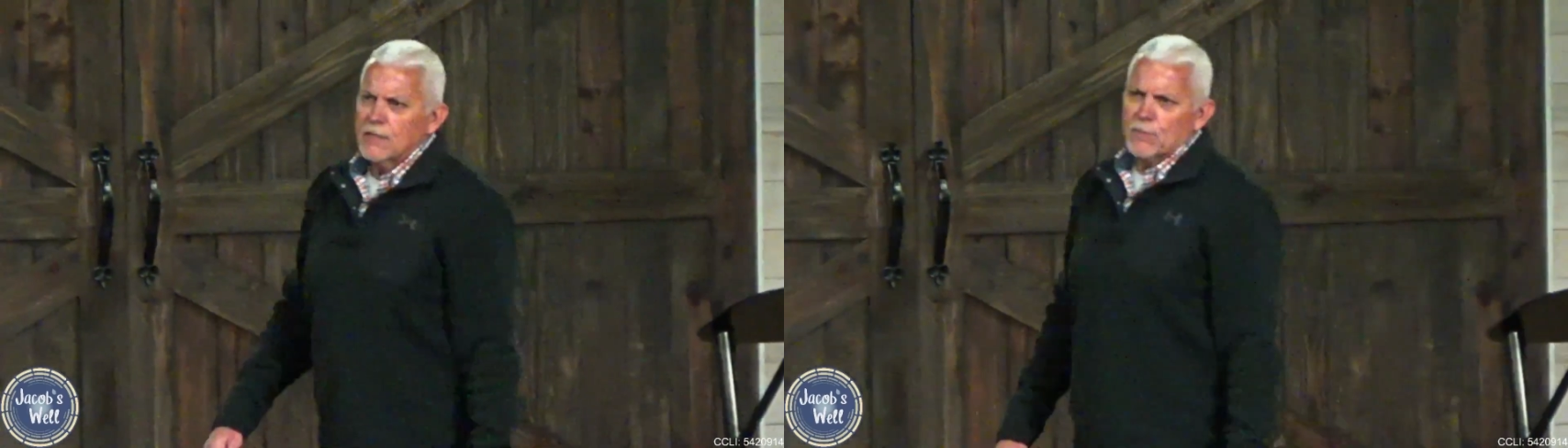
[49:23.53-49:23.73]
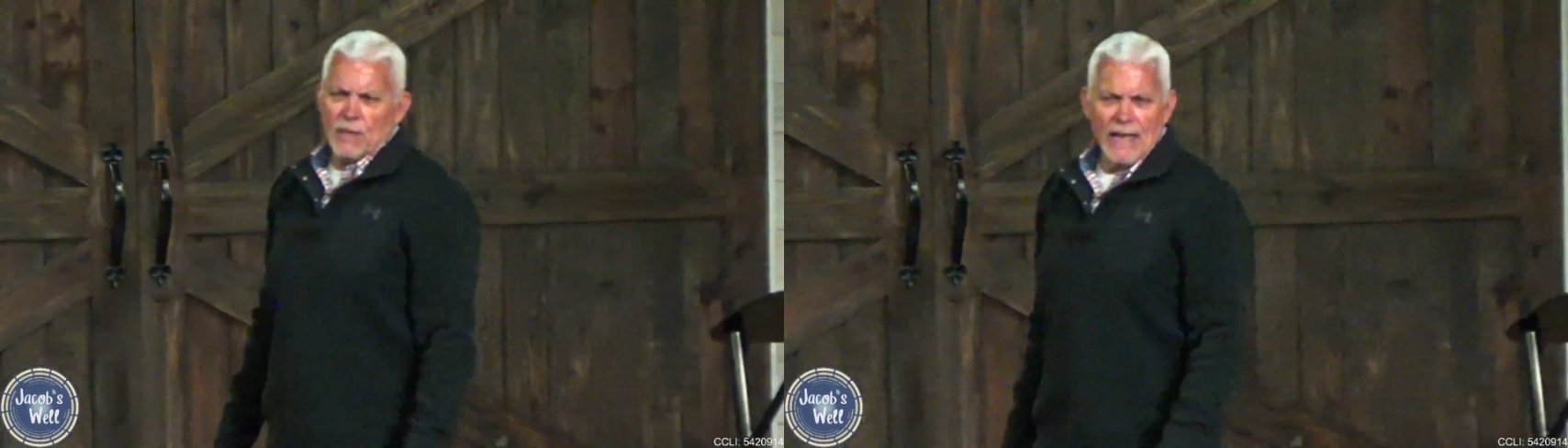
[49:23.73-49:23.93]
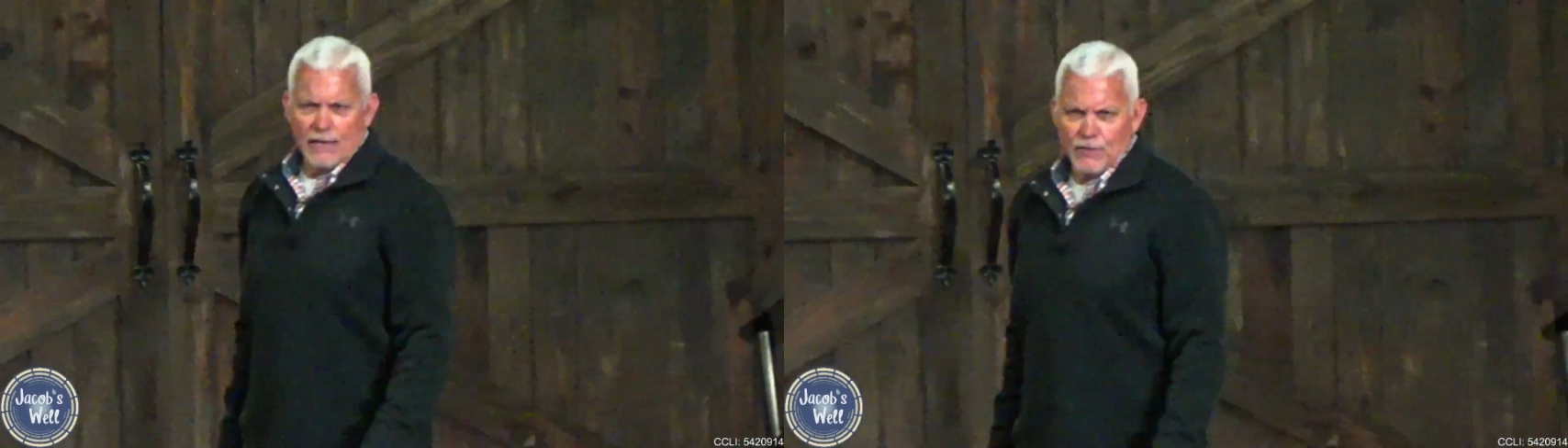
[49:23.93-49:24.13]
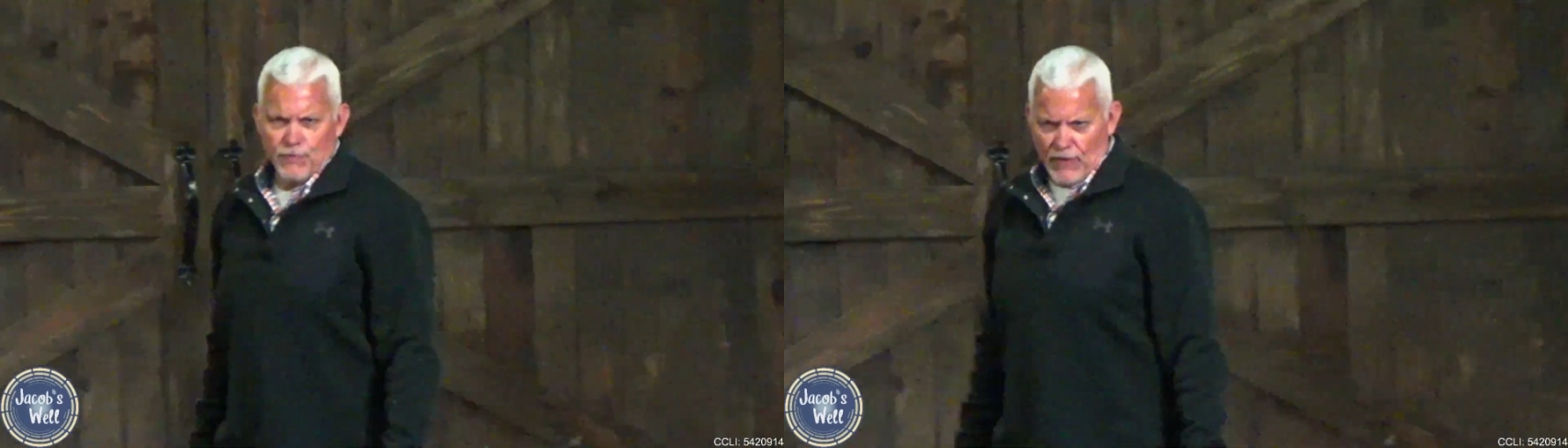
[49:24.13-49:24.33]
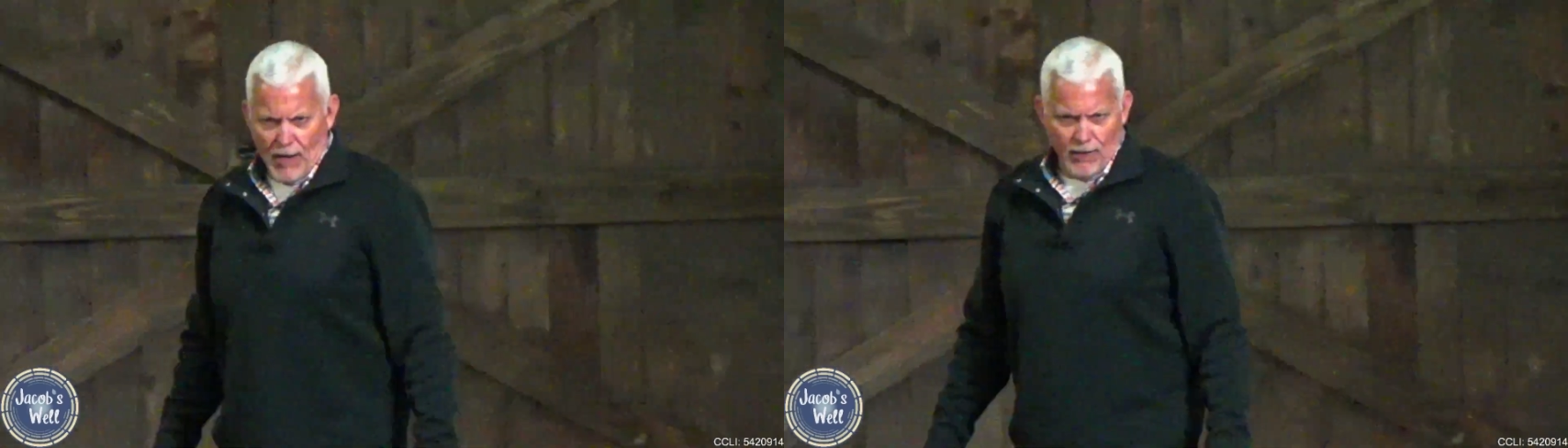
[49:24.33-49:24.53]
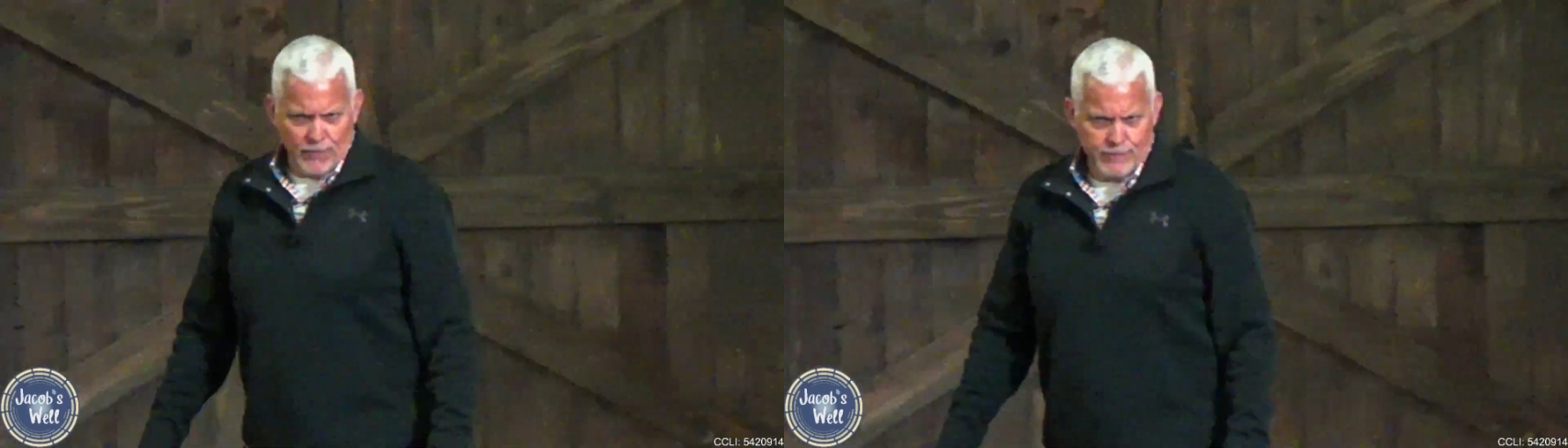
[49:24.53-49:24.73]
plan of the Father.